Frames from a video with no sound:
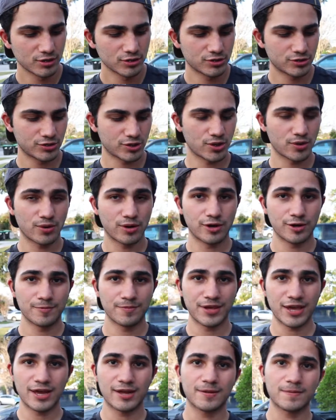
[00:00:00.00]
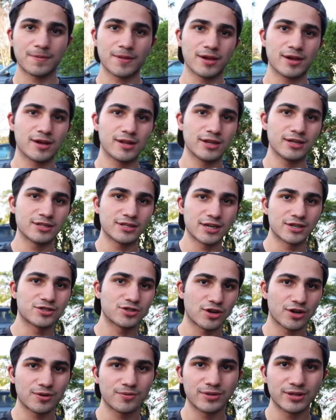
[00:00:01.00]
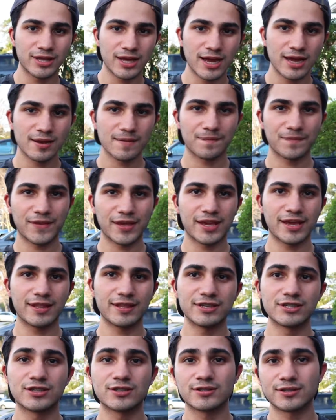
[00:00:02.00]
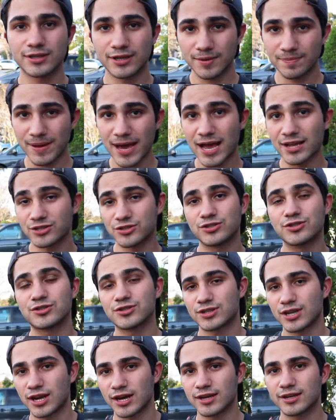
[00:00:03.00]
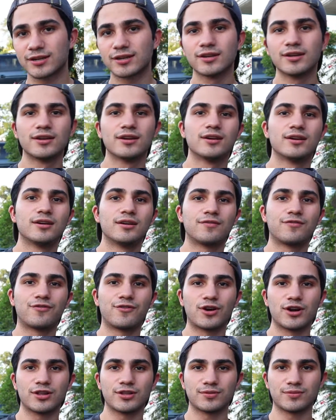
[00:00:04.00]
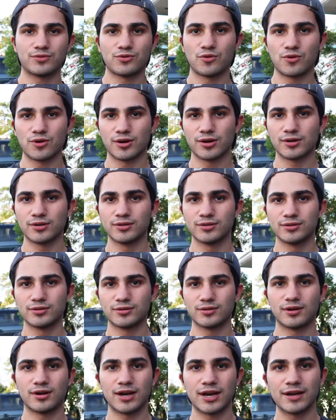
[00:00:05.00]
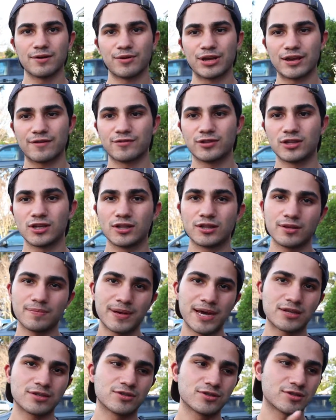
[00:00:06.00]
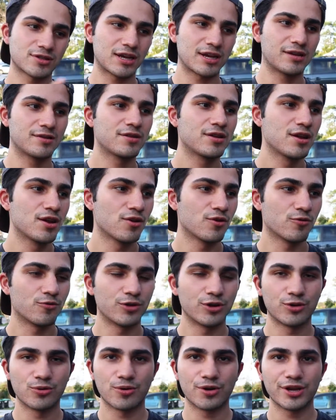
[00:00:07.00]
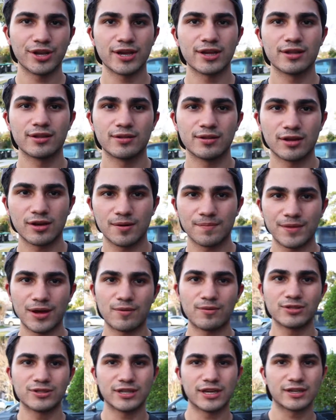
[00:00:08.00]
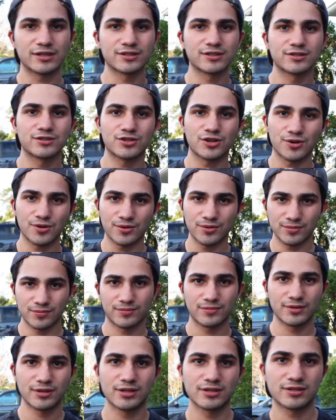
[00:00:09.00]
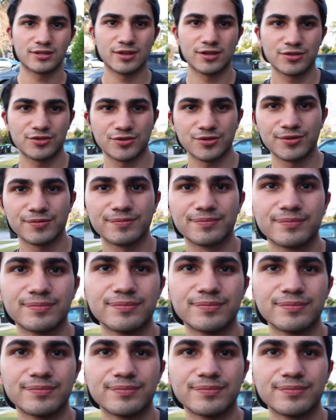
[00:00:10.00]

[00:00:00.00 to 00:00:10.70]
So yeah, let's get started with that. And this is the passenger side front door. Alright, we haven't done the passenger side rear door yet. That one's next, so let's head to it.